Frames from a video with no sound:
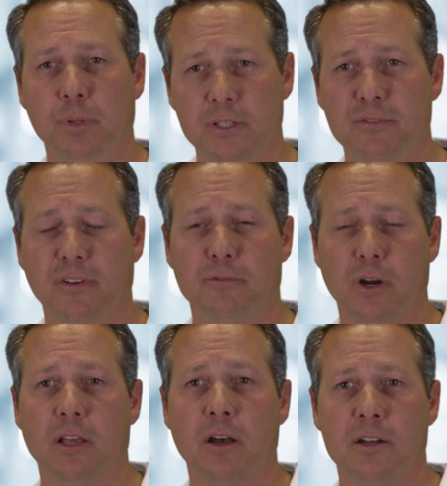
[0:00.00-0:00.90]
please feel
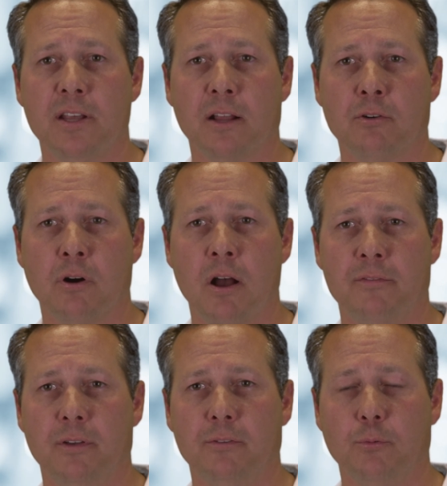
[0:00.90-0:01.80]
free to contact our
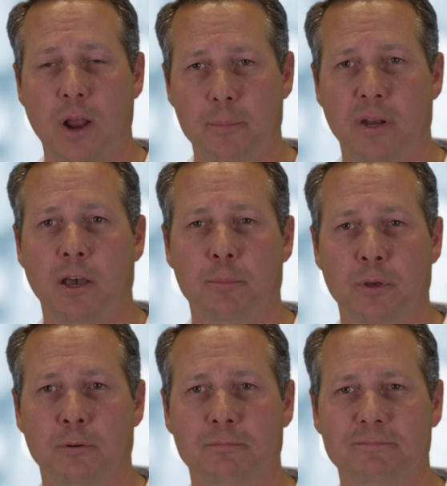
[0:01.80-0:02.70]
office. We're happy to help you.